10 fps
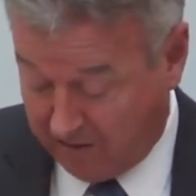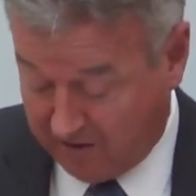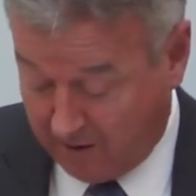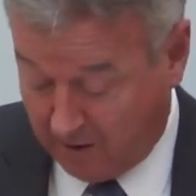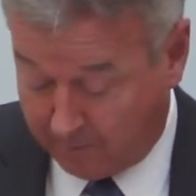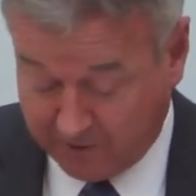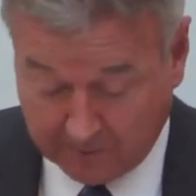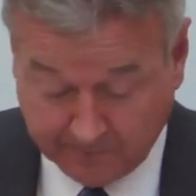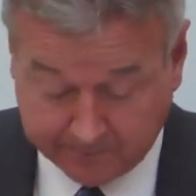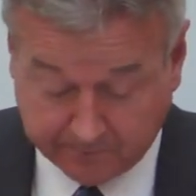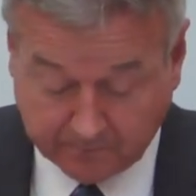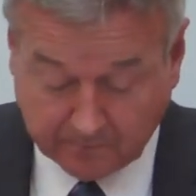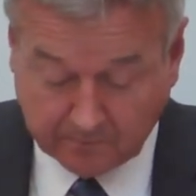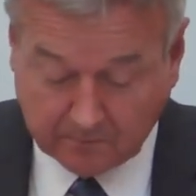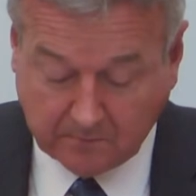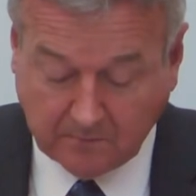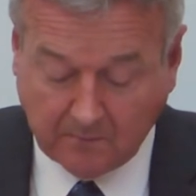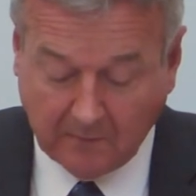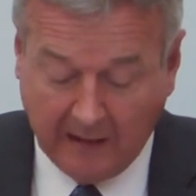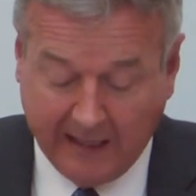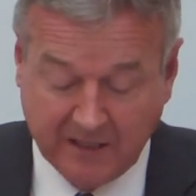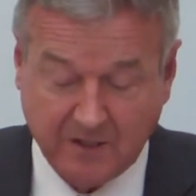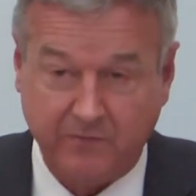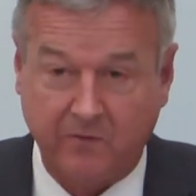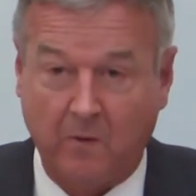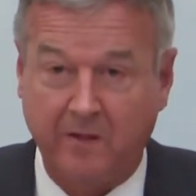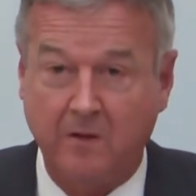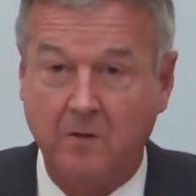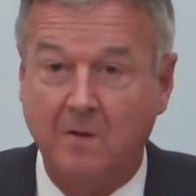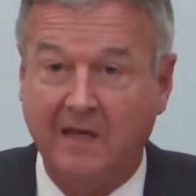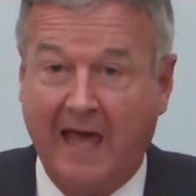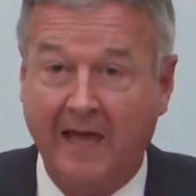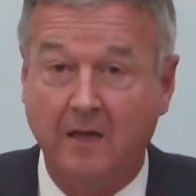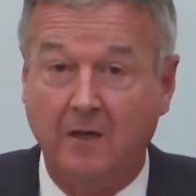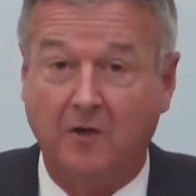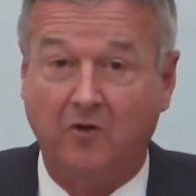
Third option is for the UK